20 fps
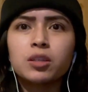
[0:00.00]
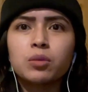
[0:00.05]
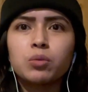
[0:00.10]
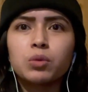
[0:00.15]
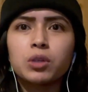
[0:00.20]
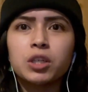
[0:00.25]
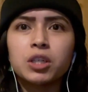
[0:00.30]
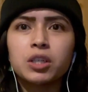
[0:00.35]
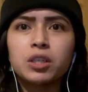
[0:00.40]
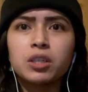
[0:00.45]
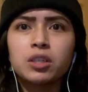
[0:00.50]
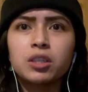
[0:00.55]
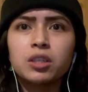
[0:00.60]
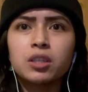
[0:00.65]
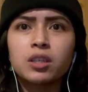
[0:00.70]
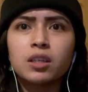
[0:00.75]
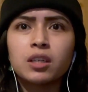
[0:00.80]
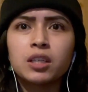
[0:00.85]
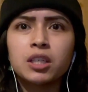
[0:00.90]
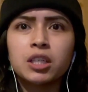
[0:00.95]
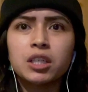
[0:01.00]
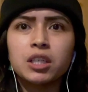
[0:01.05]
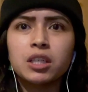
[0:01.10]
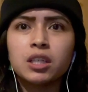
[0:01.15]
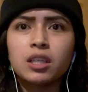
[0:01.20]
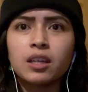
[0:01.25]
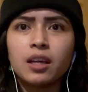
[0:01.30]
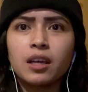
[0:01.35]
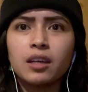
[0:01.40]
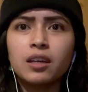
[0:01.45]
which is
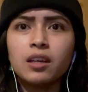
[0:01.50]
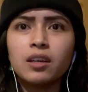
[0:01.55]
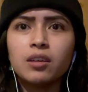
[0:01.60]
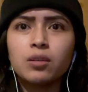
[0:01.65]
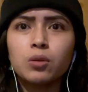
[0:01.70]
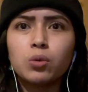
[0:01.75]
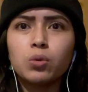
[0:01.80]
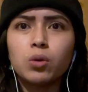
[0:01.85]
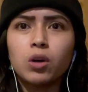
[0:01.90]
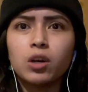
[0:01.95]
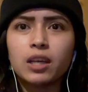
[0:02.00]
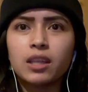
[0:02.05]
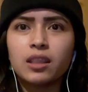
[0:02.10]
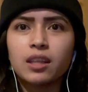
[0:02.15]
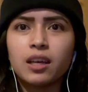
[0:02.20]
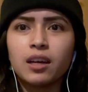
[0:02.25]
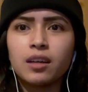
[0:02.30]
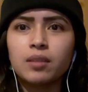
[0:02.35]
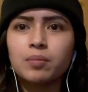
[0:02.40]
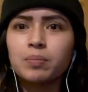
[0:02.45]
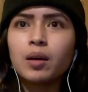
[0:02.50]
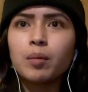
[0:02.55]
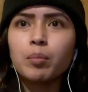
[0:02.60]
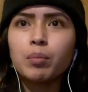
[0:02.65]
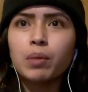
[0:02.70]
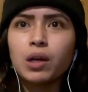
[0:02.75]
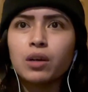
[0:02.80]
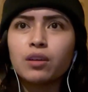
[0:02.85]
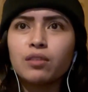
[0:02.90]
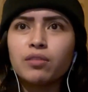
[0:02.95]
$16.80. Ooh, I'll get that.
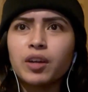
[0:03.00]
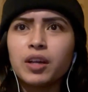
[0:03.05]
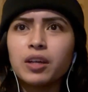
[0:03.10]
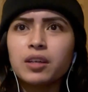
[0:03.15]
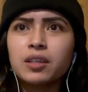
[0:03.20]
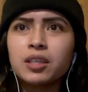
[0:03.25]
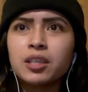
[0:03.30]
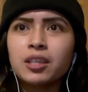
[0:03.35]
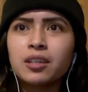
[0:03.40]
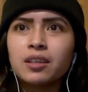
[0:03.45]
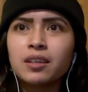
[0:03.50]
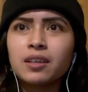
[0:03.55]
Perfect.